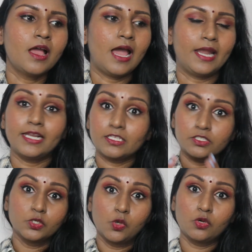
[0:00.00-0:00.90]
unless
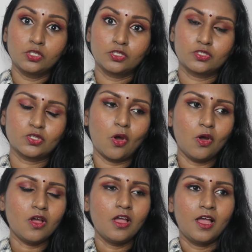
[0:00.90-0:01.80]
you go to the
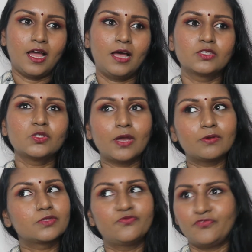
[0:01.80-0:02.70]
store uh, so I
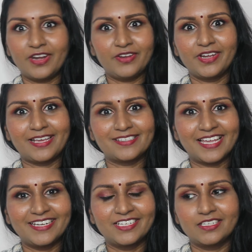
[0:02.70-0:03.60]
was very very
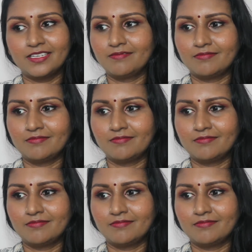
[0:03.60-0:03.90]
excited